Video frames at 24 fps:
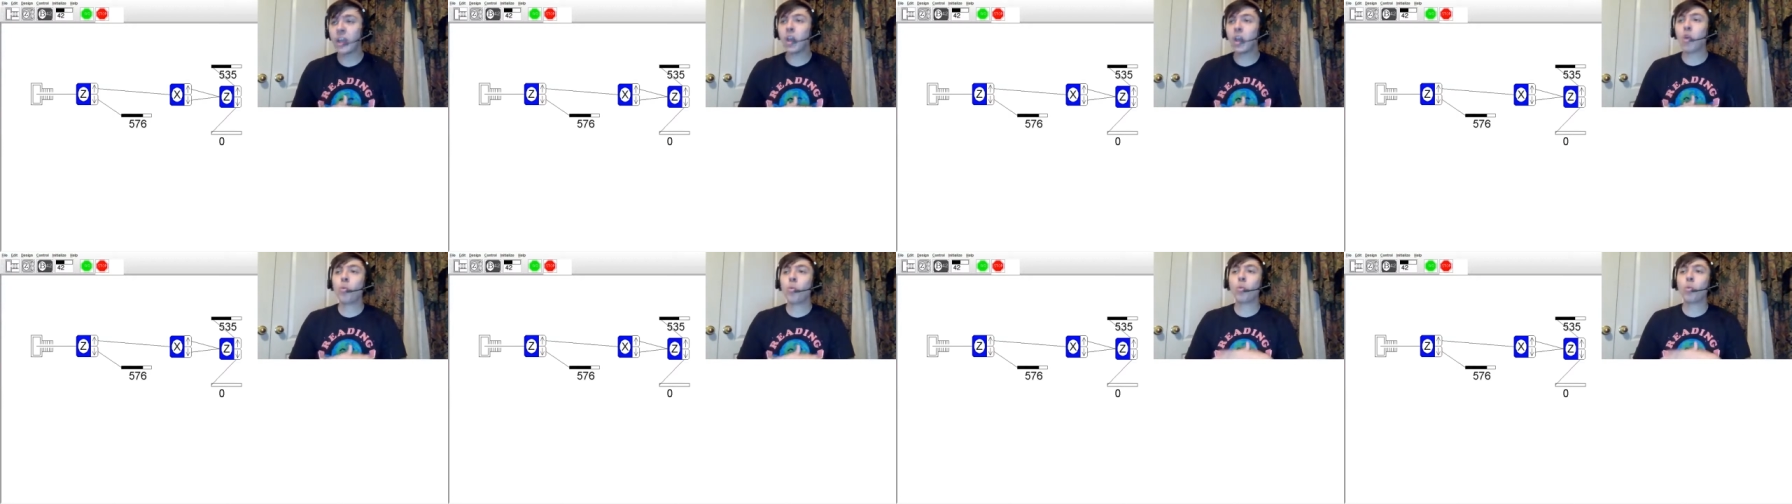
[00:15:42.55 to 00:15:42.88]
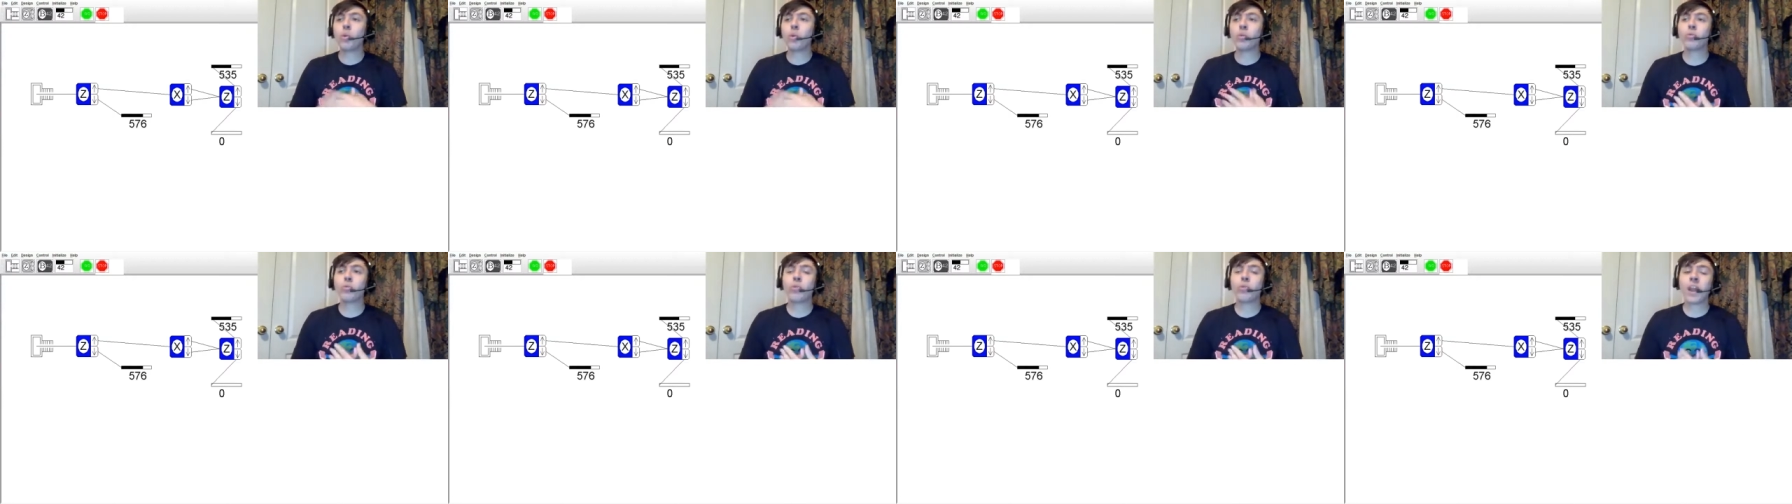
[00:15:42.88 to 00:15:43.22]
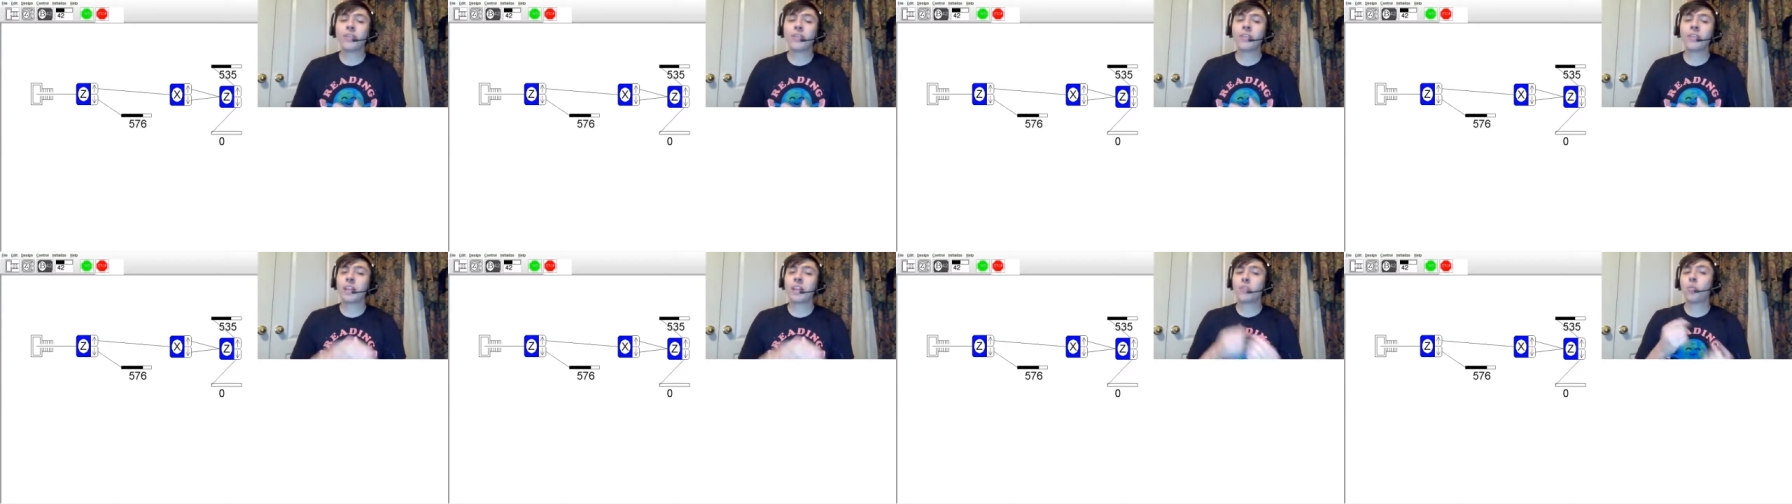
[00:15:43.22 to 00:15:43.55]
we would write
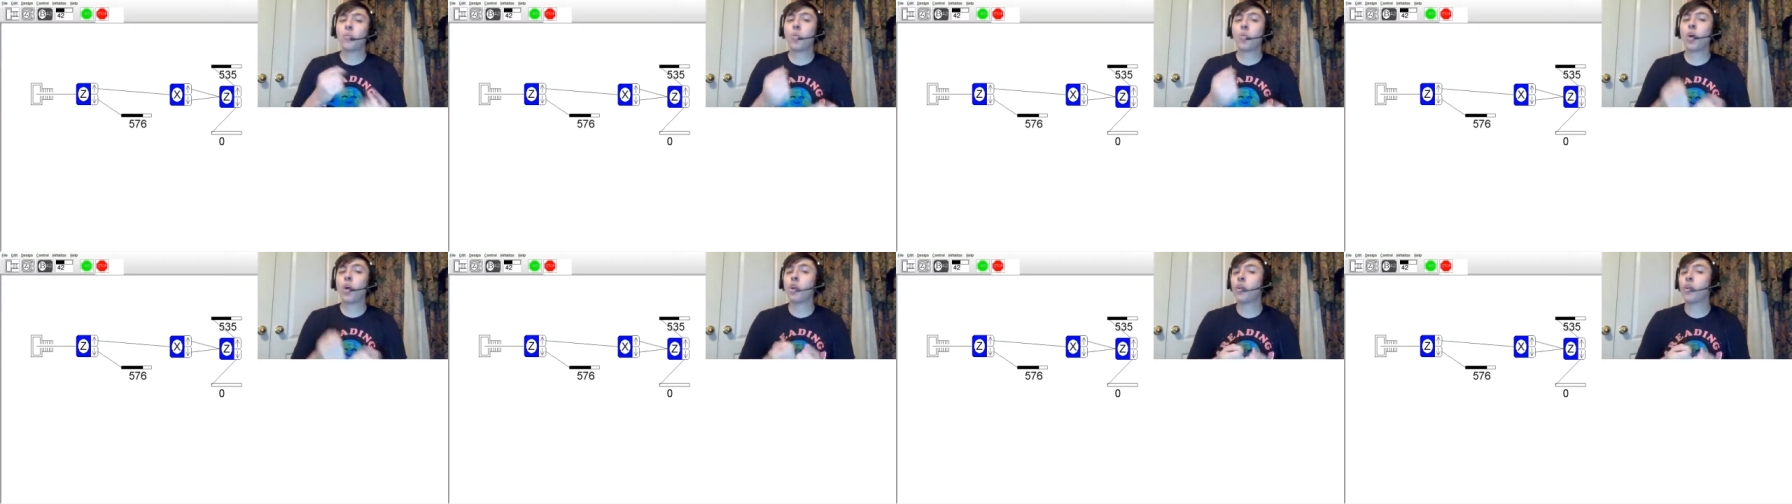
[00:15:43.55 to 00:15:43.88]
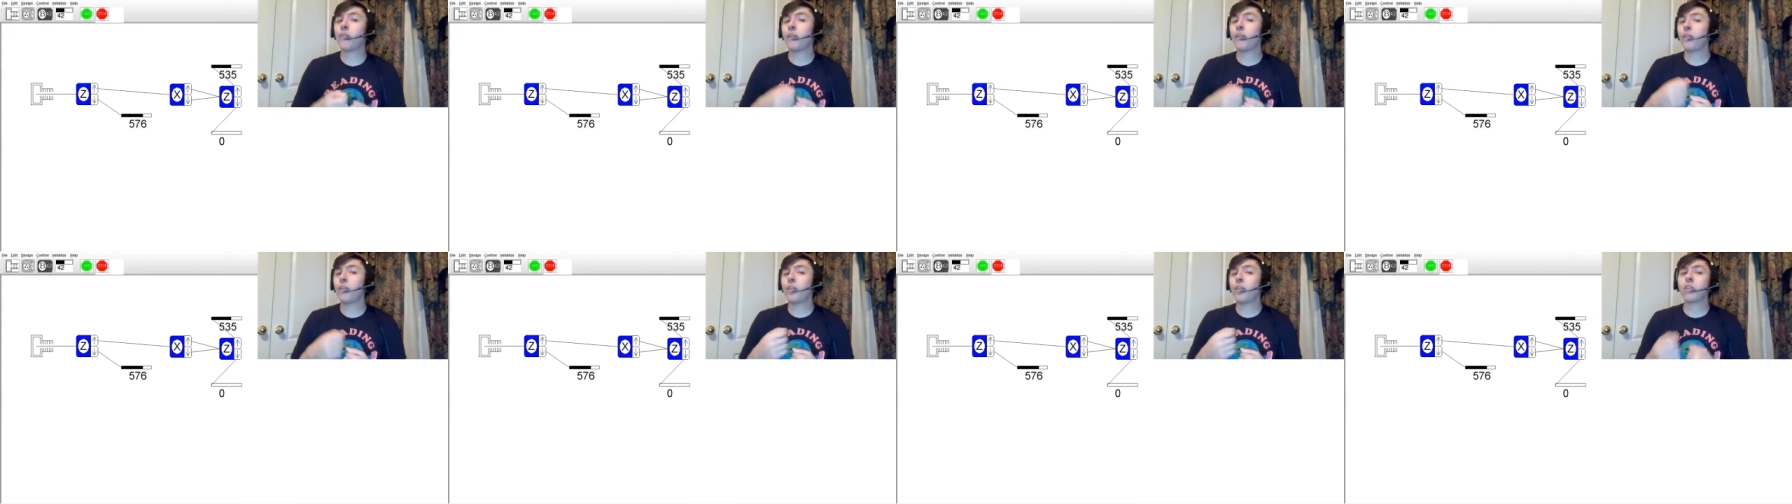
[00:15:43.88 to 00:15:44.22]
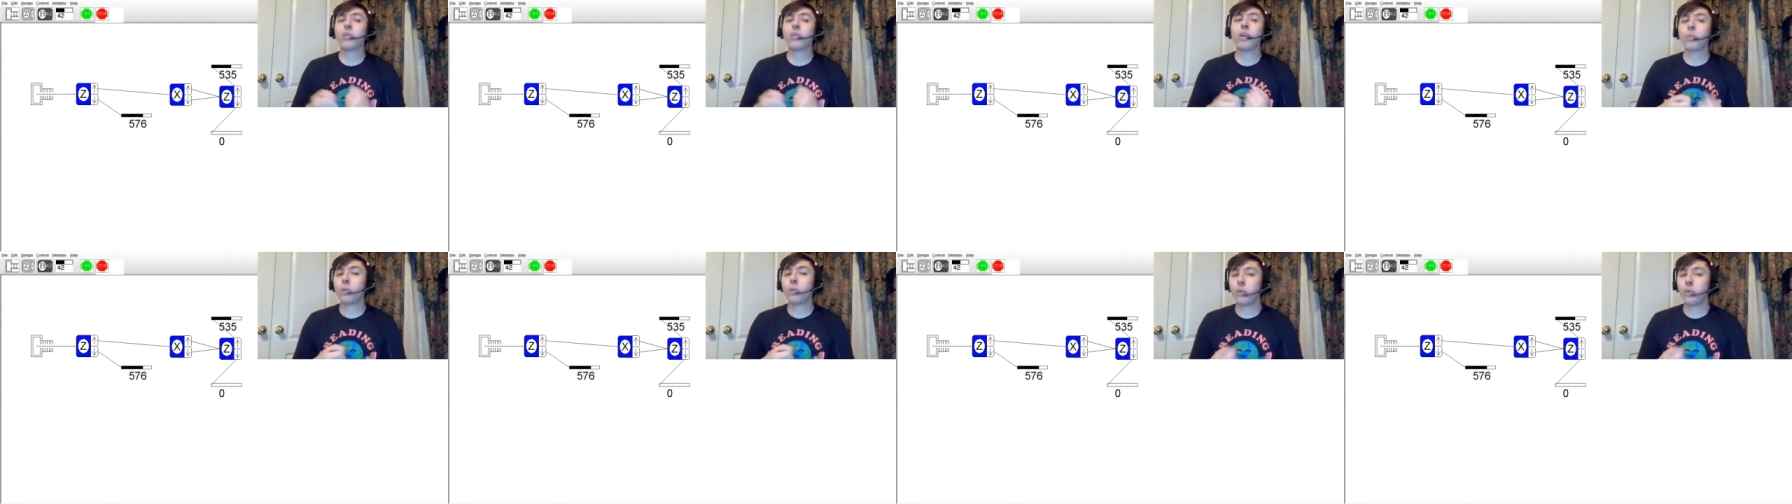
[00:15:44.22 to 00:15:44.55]
this as one over the square
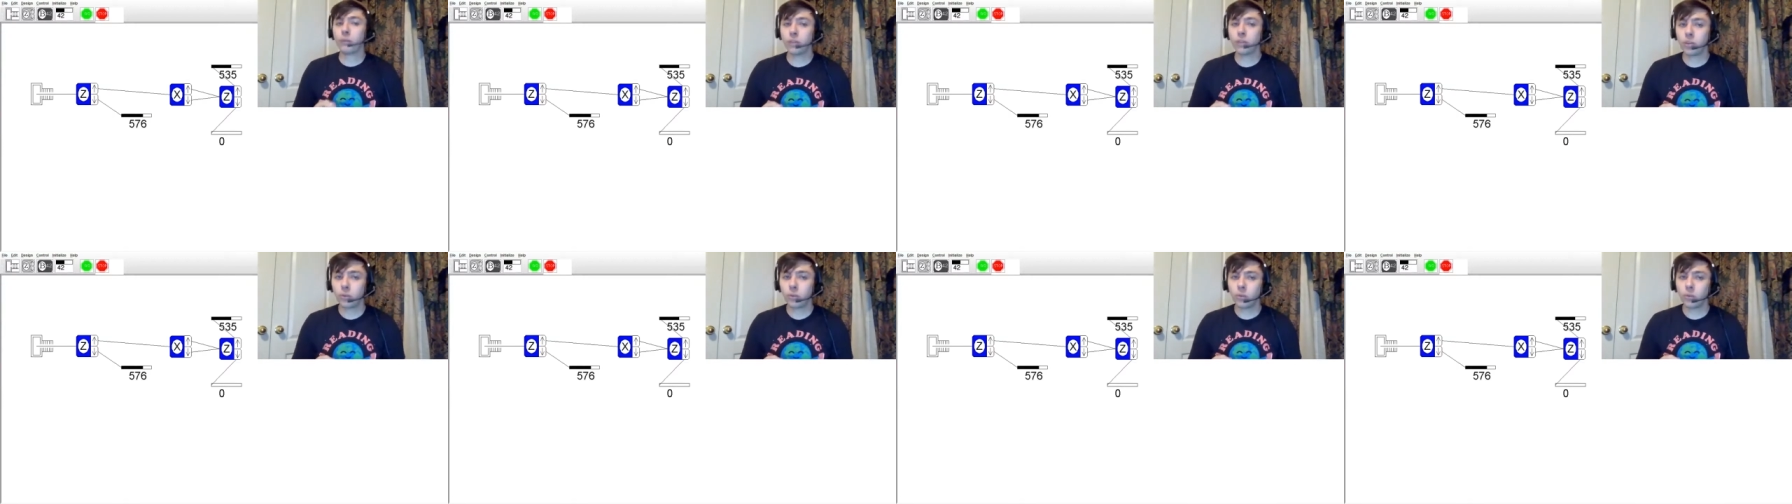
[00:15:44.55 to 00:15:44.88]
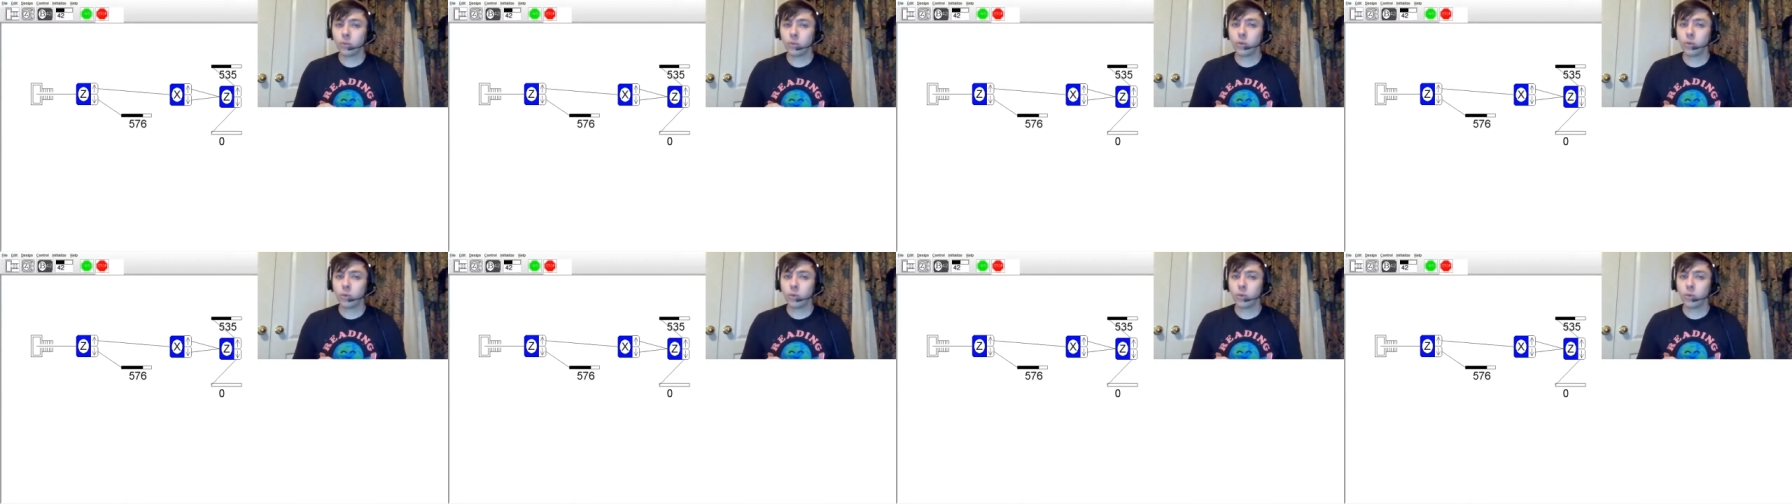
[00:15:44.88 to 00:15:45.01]
root of two,